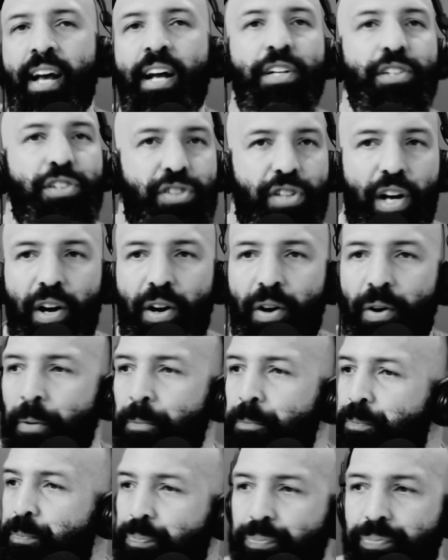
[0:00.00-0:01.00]
So,
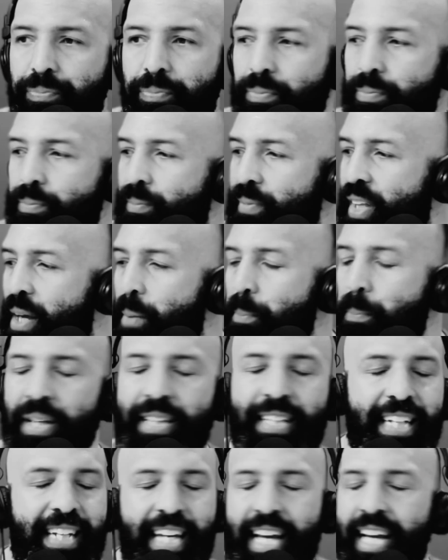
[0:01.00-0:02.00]
but
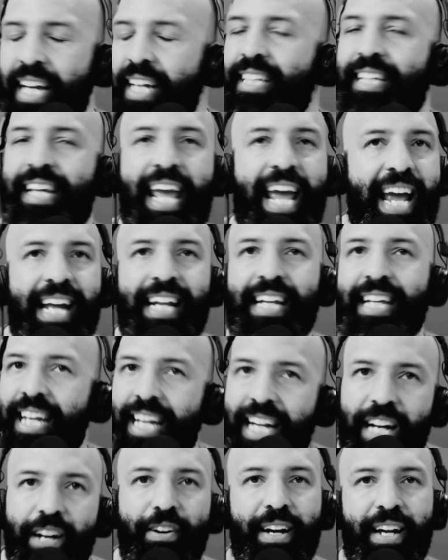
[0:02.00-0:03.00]
the kid can't
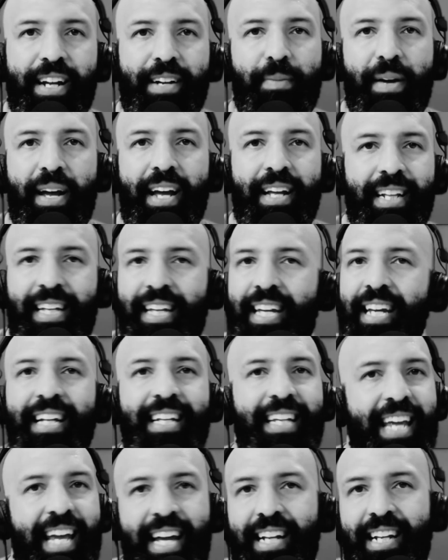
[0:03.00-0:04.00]
hear it, man. The kid
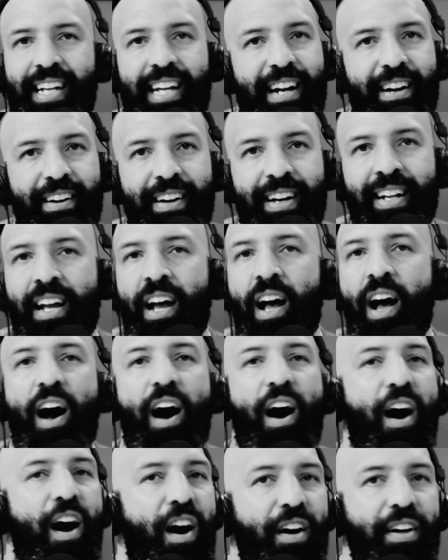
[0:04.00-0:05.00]
can't hear it.
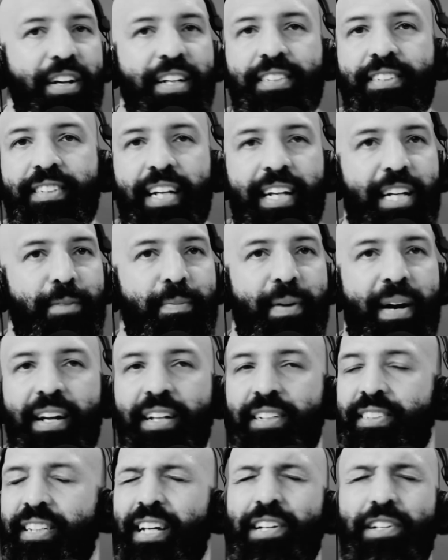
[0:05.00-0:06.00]
All he's thinking about
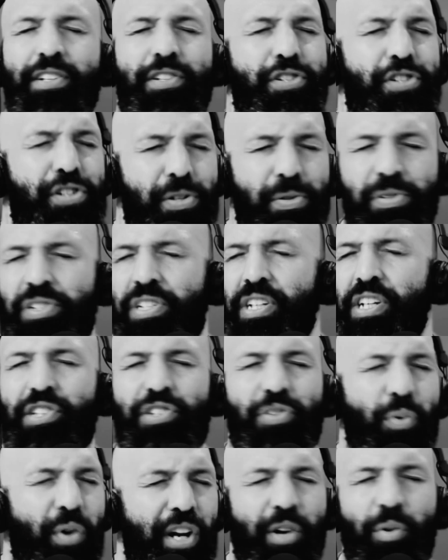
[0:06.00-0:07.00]
is that juicy
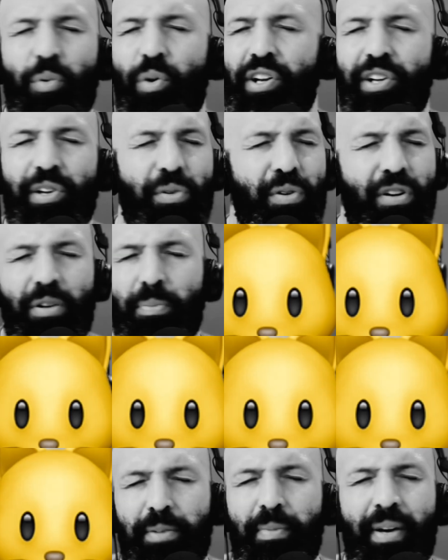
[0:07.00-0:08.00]
21-year-old
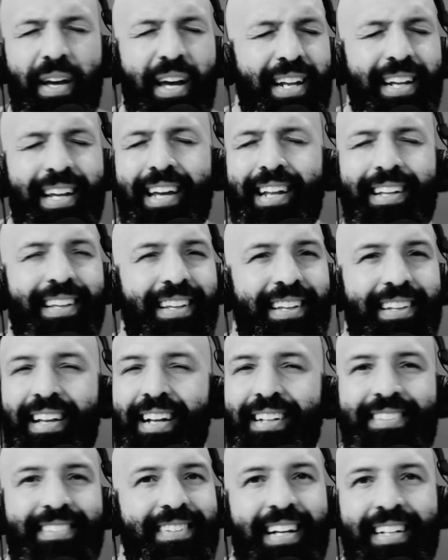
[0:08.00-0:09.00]
man, and
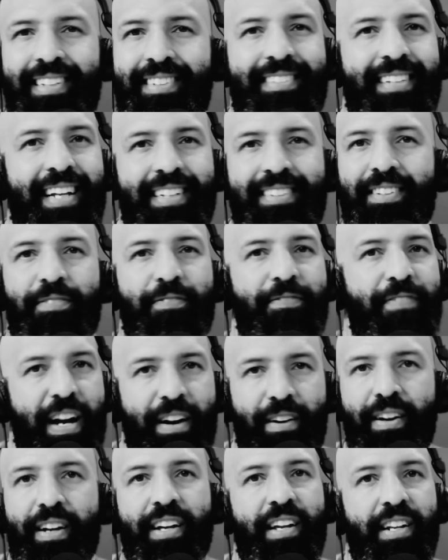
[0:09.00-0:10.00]
that's a
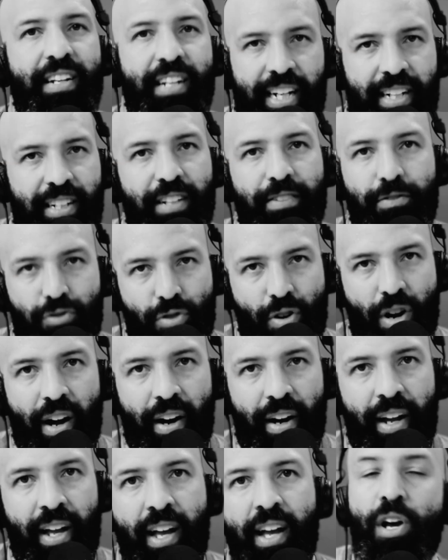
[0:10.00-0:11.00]
very addictive
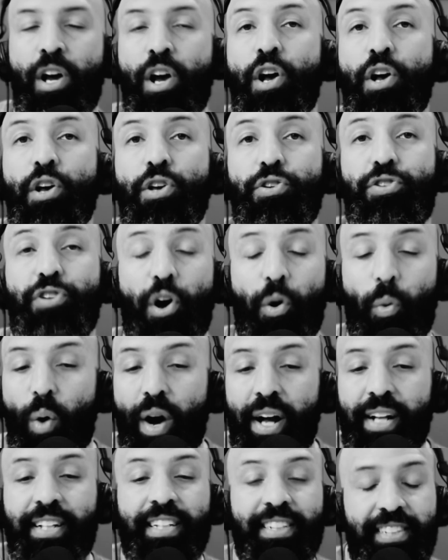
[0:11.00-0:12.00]
drug. So
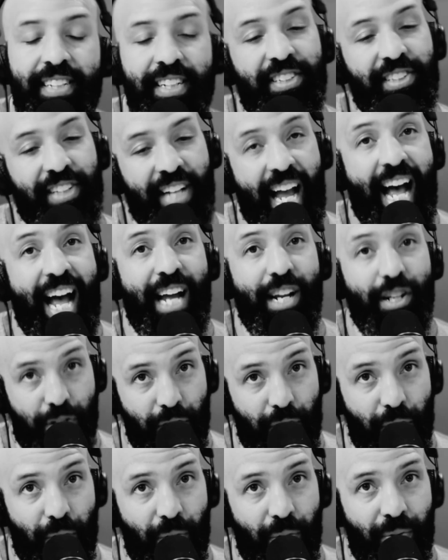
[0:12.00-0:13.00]
what does this guy
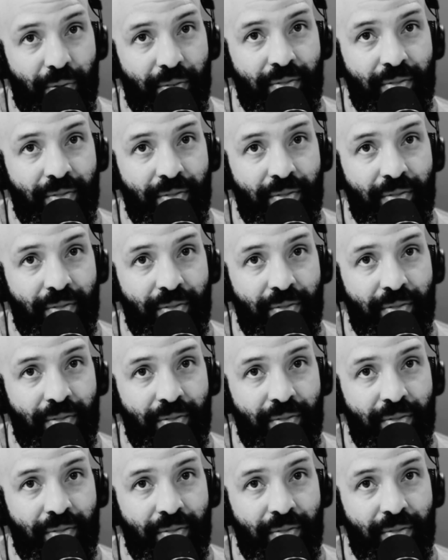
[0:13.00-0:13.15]
do?